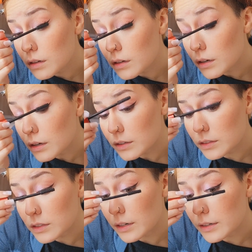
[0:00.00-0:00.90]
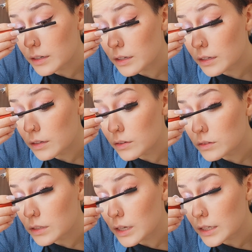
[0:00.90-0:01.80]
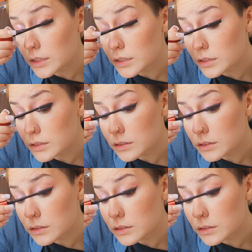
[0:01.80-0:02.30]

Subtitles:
and darken in those lashes.